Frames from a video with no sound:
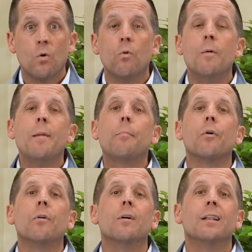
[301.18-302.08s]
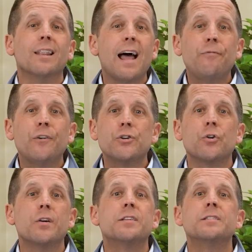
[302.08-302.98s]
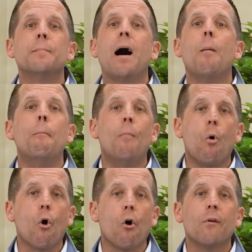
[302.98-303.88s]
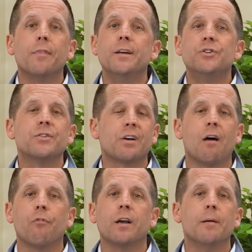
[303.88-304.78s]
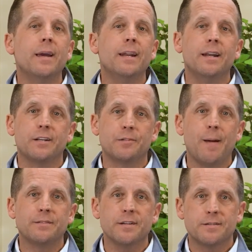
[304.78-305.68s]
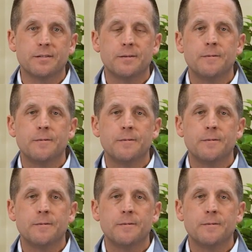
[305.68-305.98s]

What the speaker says: Remember, life insurance is about more than just covering immediate expenses.